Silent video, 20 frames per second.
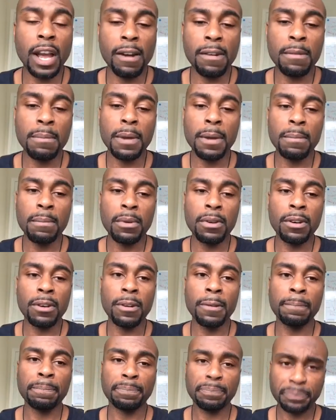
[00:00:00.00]
I
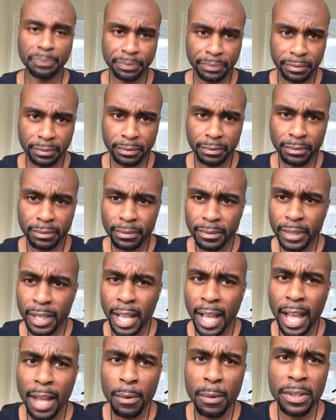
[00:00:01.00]
remember
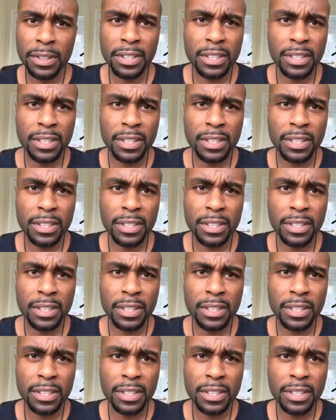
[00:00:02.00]
I went,